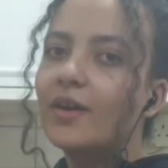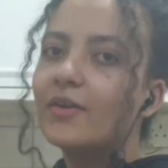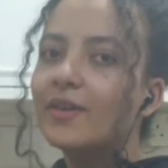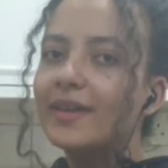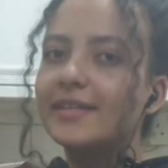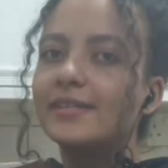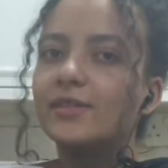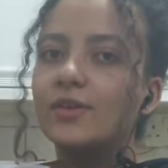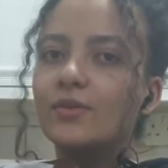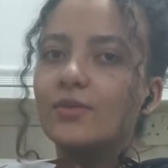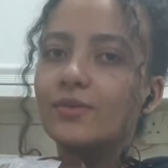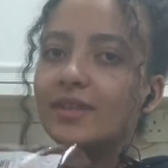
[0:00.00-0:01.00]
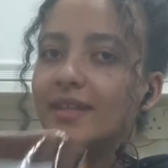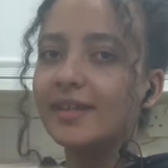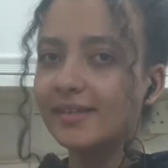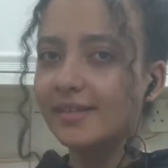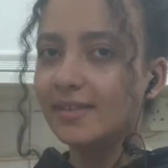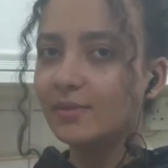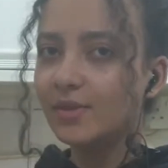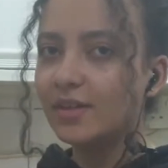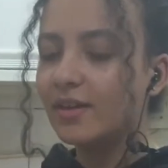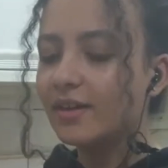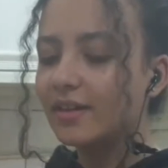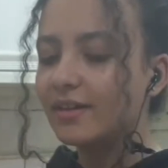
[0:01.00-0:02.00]
Alright, so the next scene we
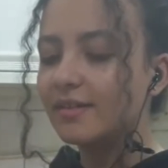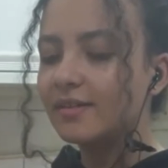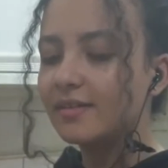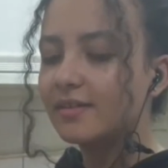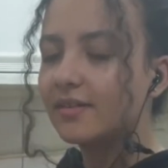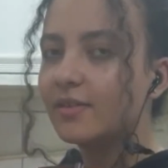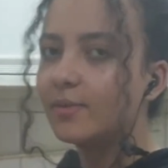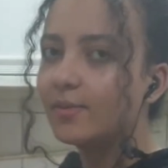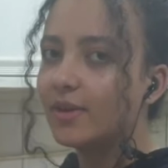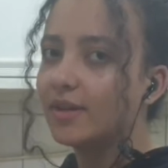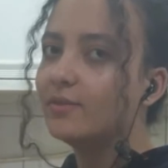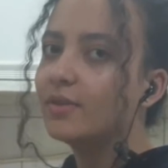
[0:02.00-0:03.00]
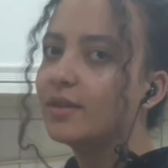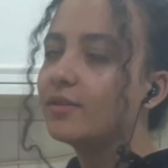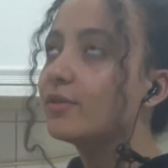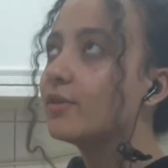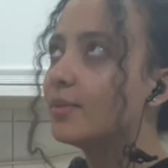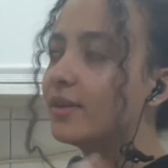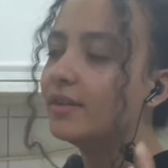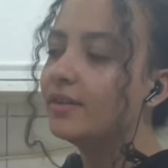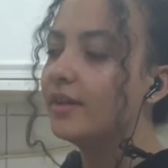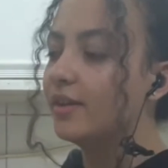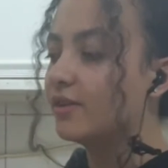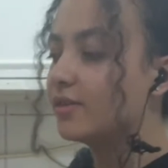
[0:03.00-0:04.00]
got is the bread, when I throw the bread
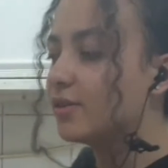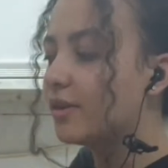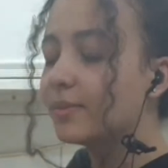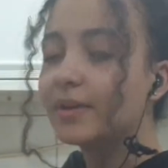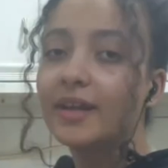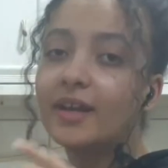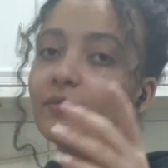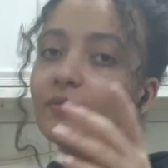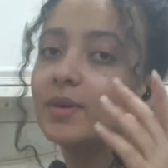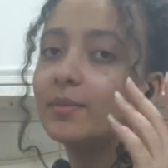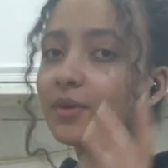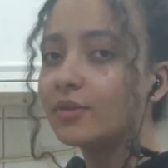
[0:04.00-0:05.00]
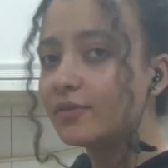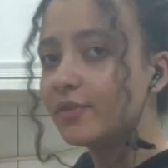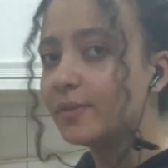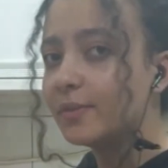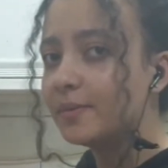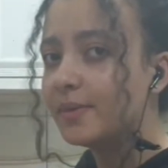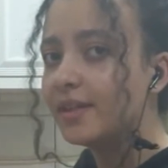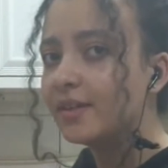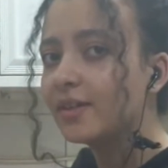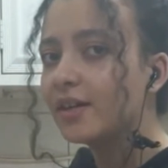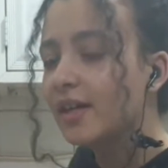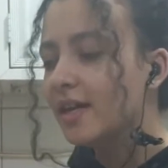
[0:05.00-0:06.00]
in the air. So I'm gonna have my brother filming me
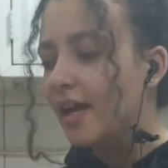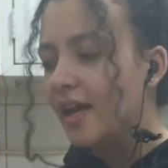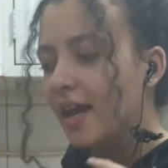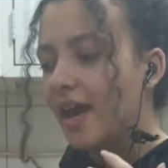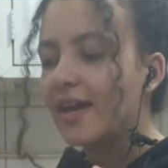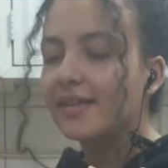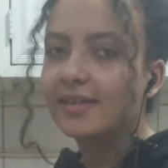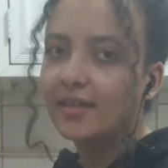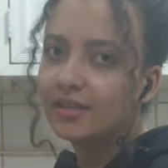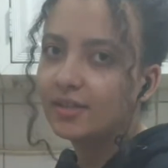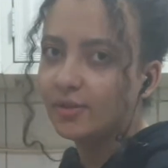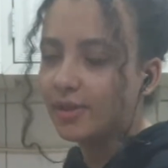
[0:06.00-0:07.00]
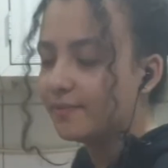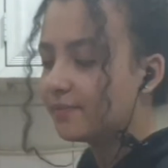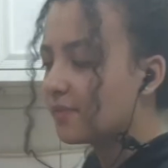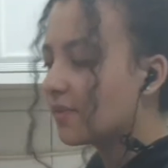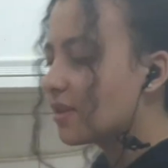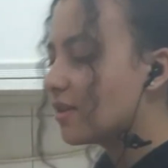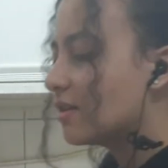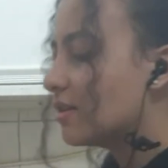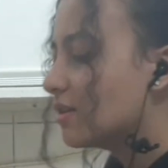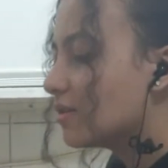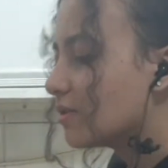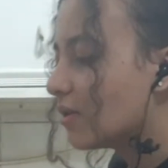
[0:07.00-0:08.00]
here as I do it.
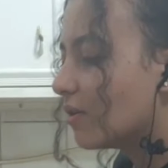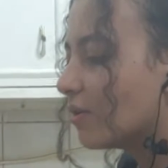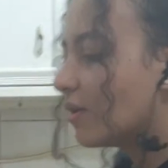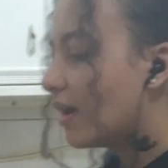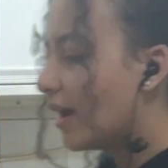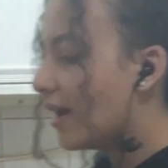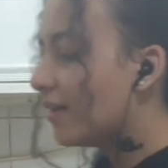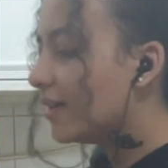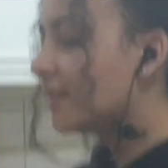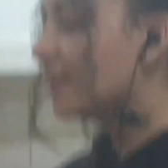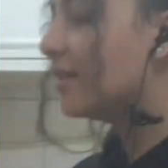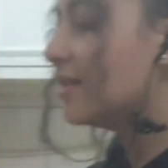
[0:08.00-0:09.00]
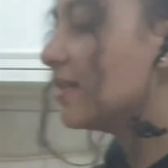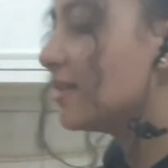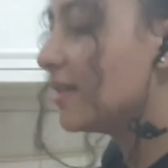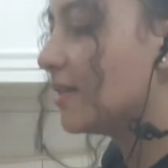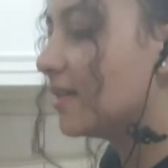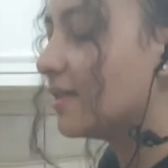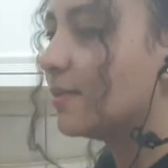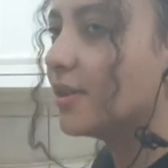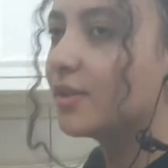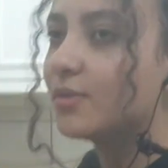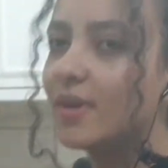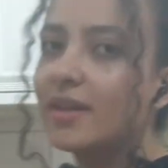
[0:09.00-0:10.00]
So how I did this is
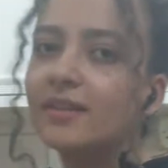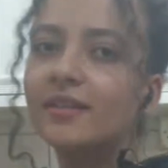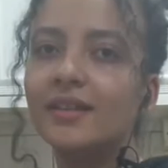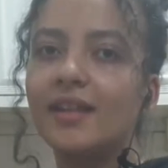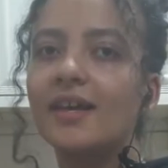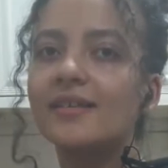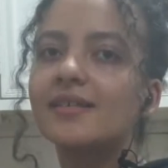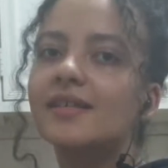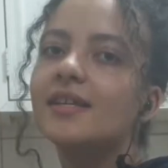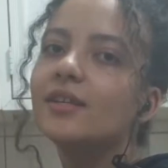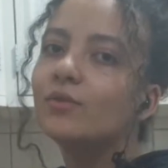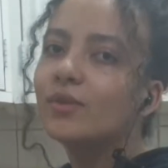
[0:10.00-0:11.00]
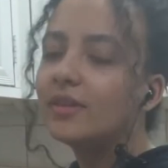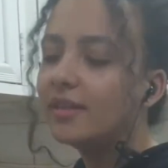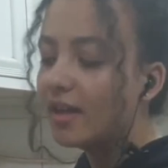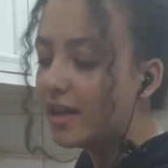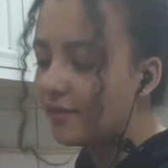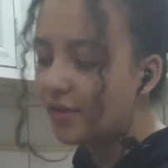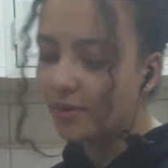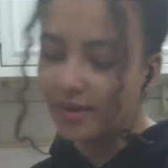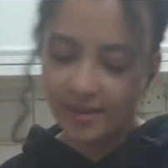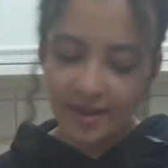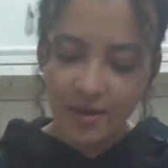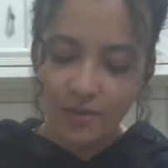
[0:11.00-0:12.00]
because we ended the last scene with the knife
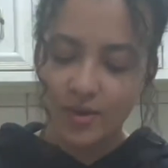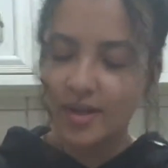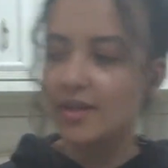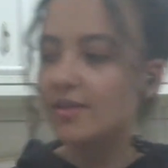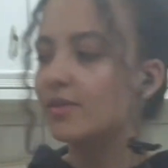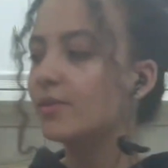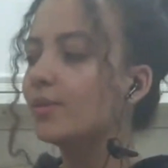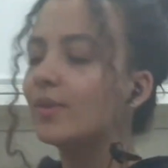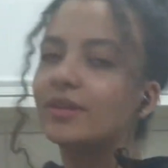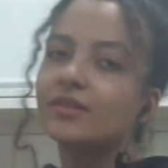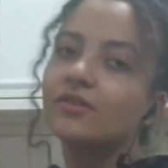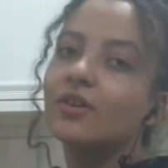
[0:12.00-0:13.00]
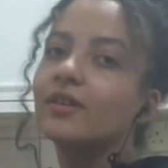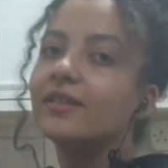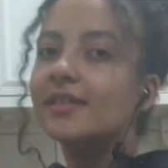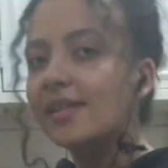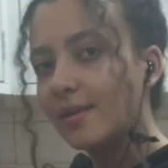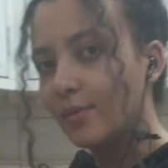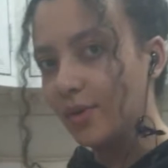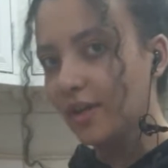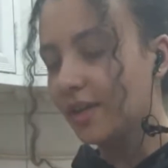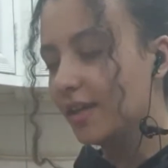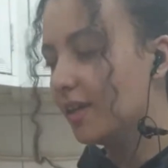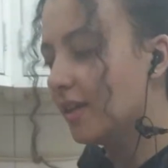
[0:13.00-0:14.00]
going that way, so you want to start the same
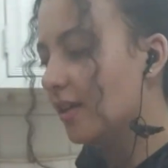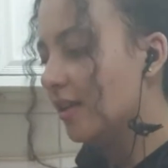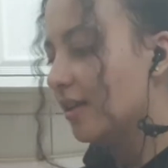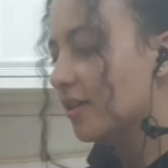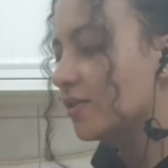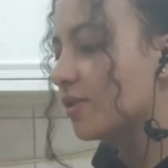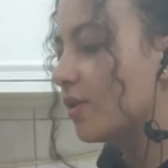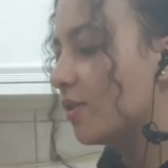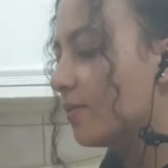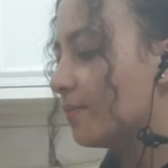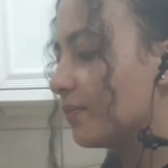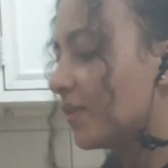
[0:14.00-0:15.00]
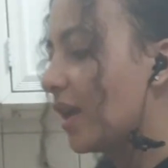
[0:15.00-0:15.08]
way. So